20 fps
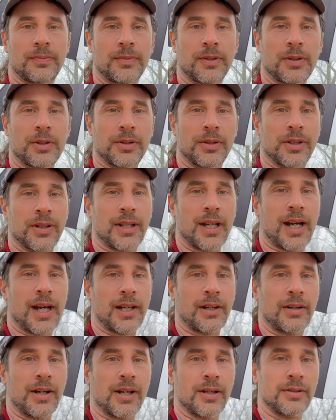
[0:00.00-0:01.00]
holding the high
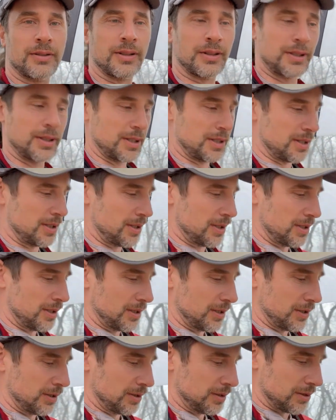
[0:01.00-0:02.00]
ground.
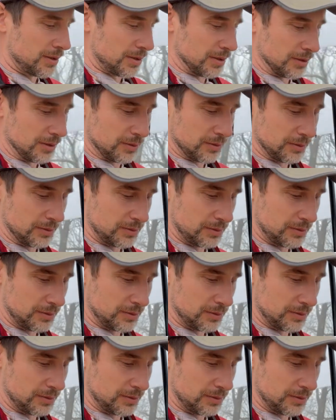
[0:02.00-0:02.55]
So,